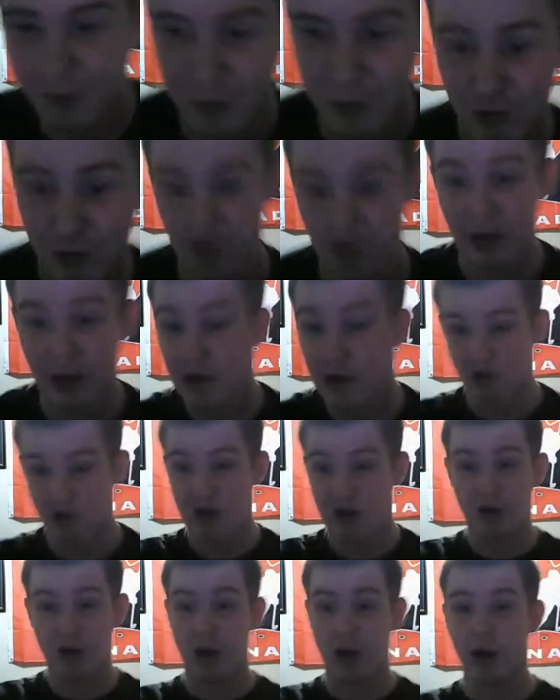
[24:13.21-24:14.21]

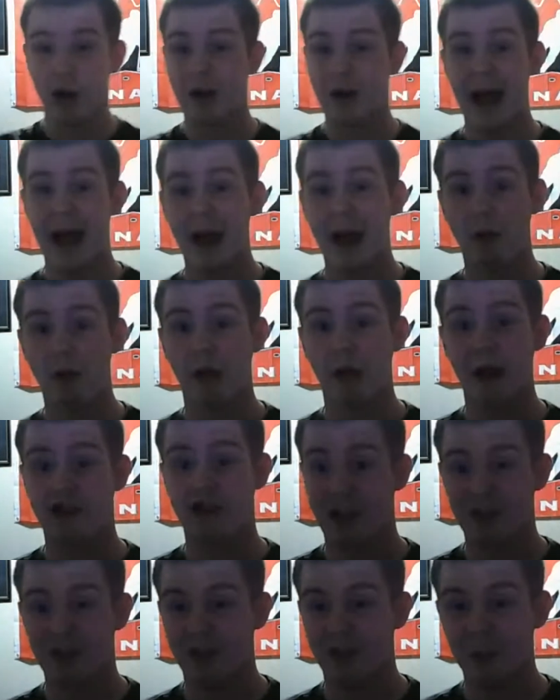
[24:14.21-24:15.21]
She took her down and
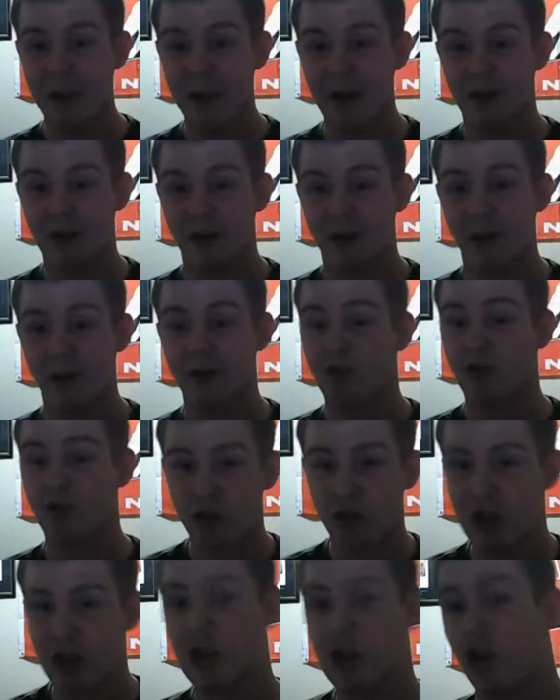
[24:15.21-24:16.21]
she submitted her, so
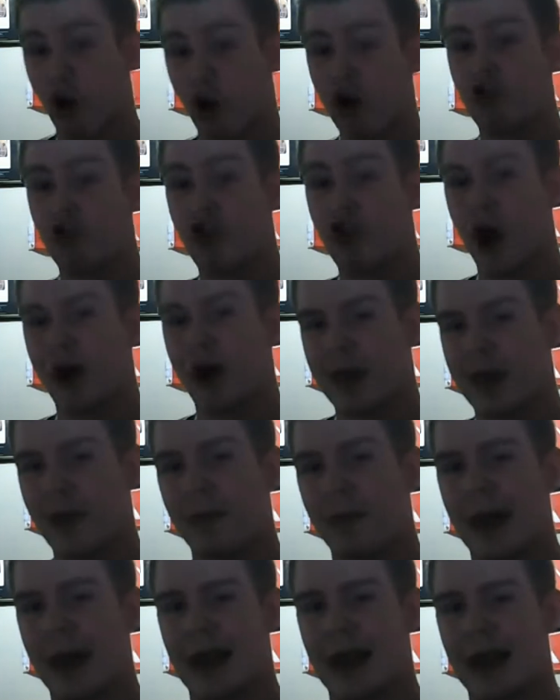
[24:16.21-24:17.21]
she could not get
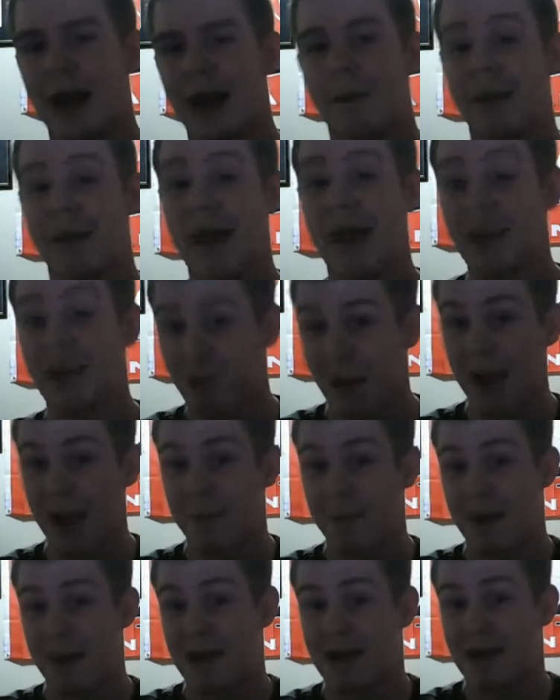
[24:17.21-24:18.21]
back up. That is my
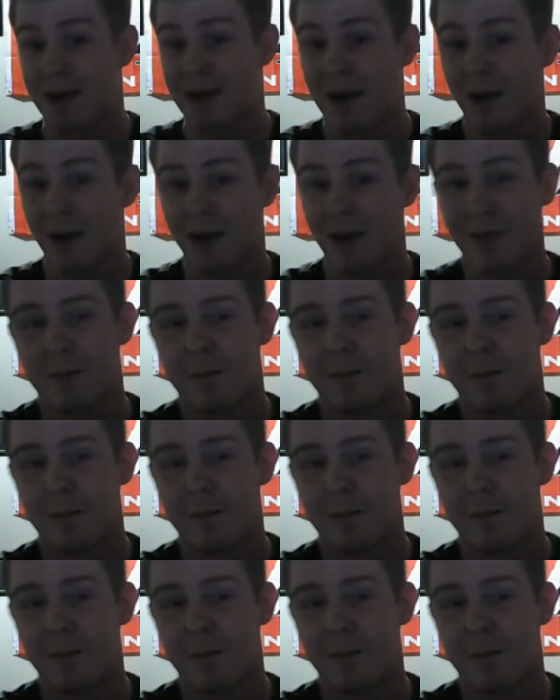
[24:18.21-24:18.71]
opinion there.